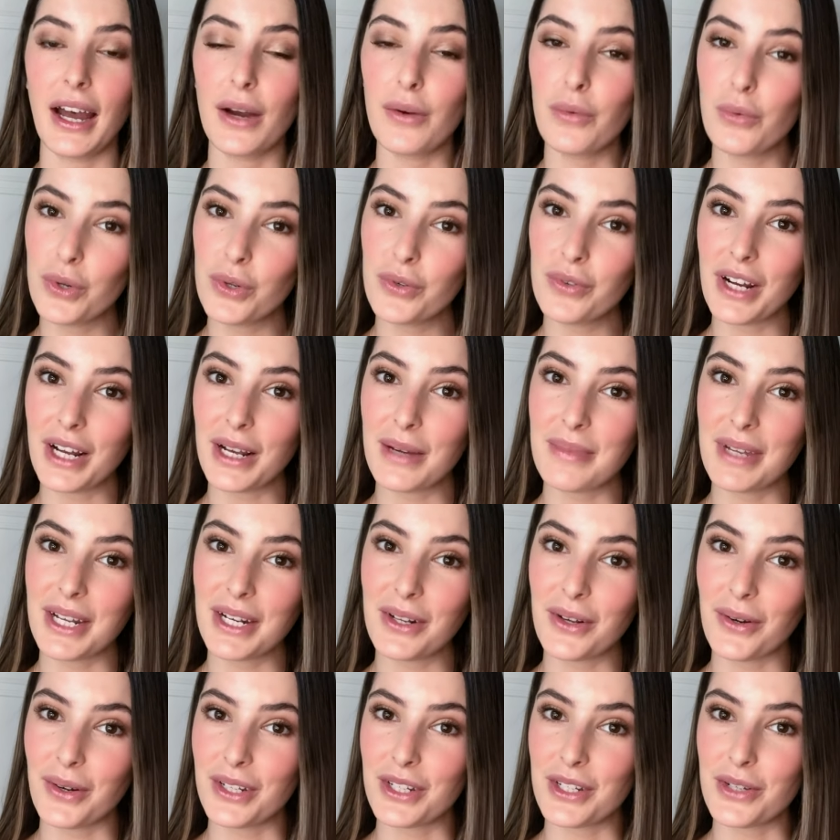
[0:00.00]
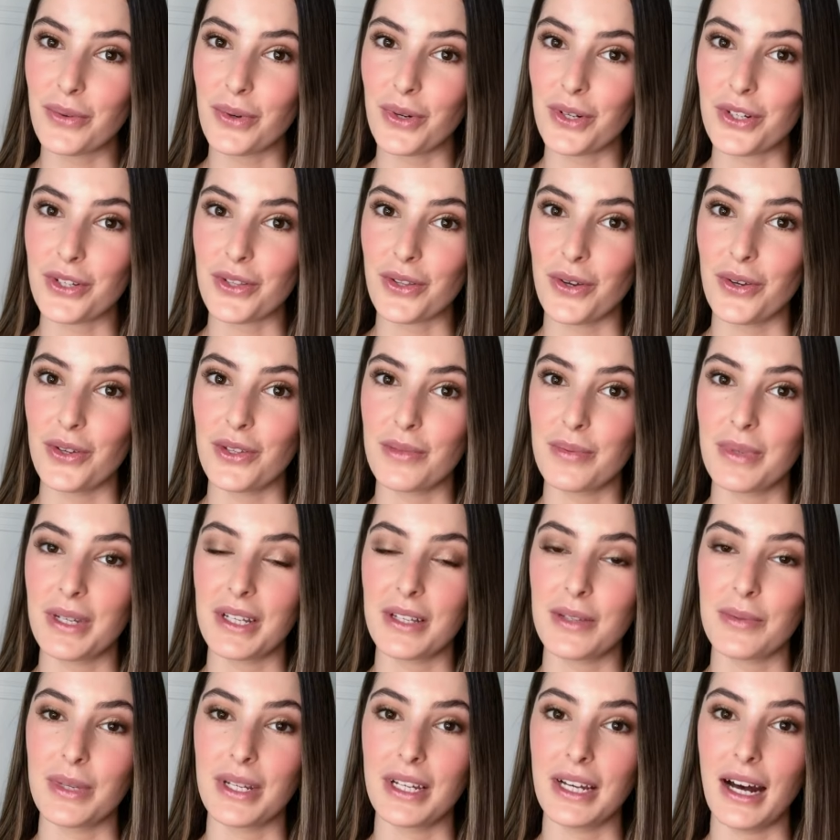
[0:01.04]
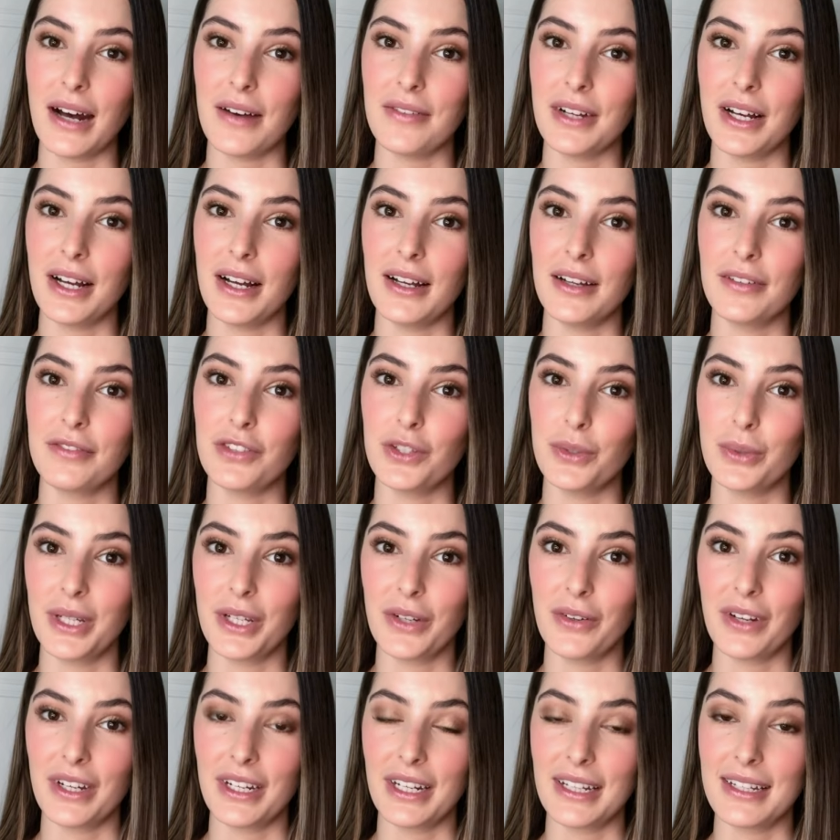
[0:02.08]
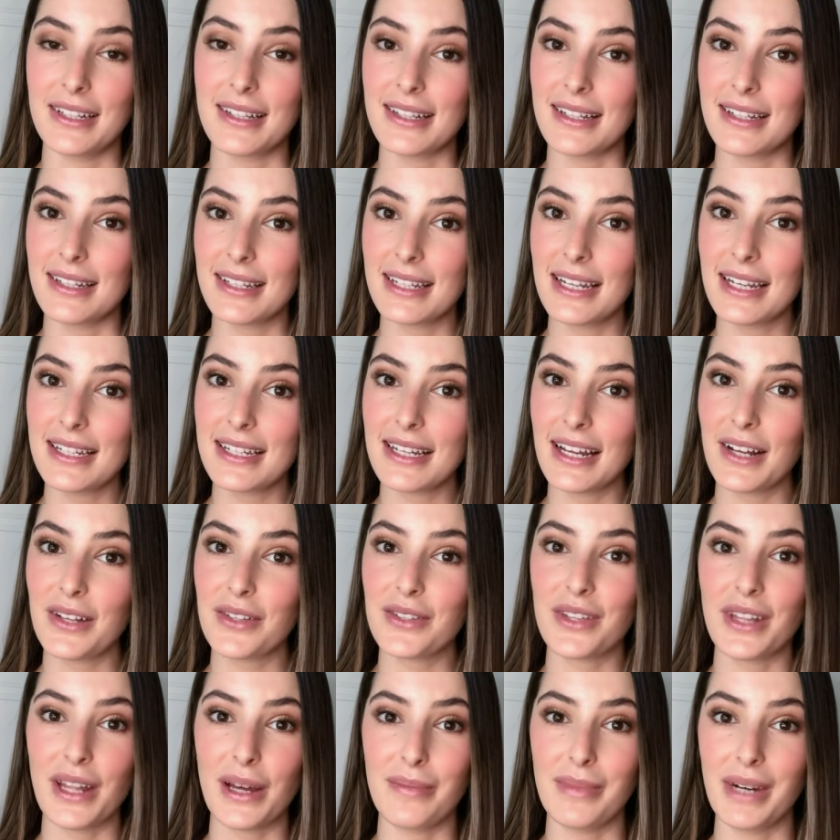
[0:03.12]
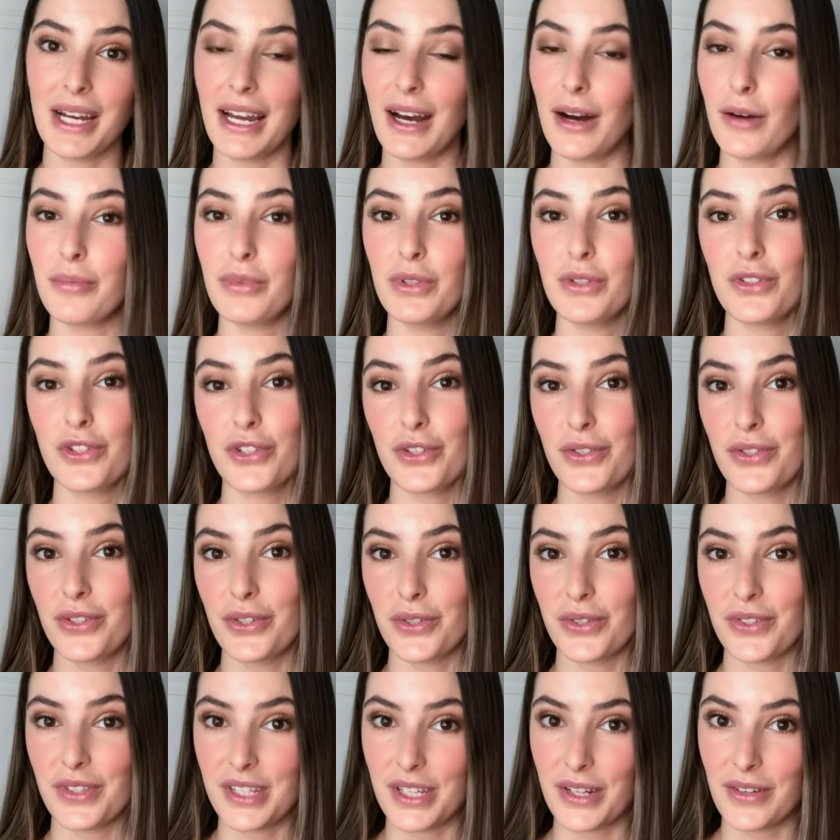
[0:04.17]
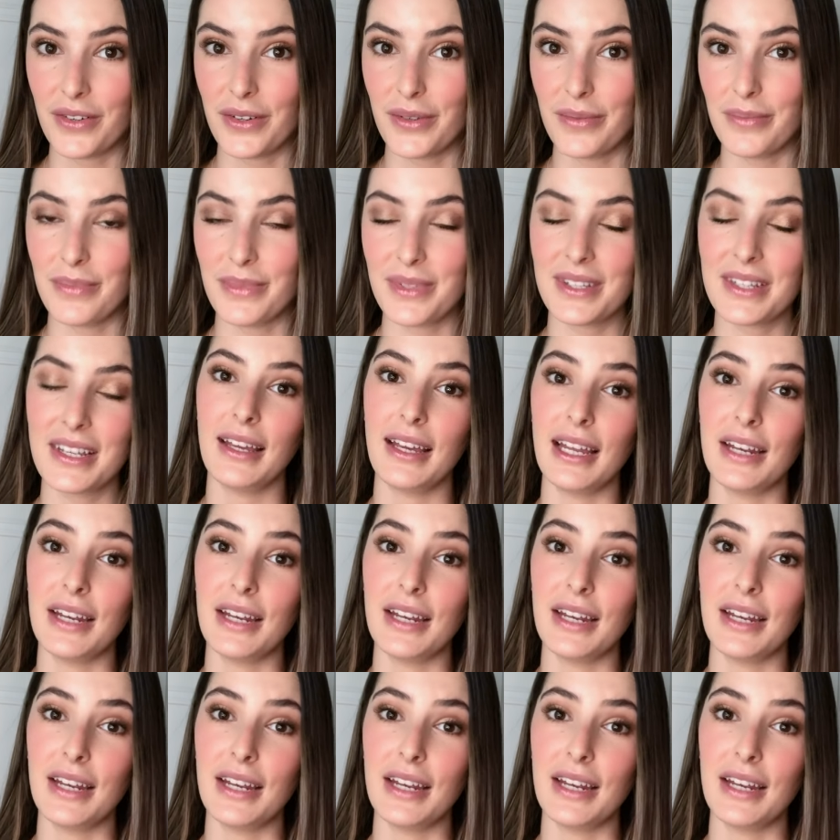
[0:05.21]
I would recommend going to watch those because we cover a few ingredients in detail, so that might help you choose your serums.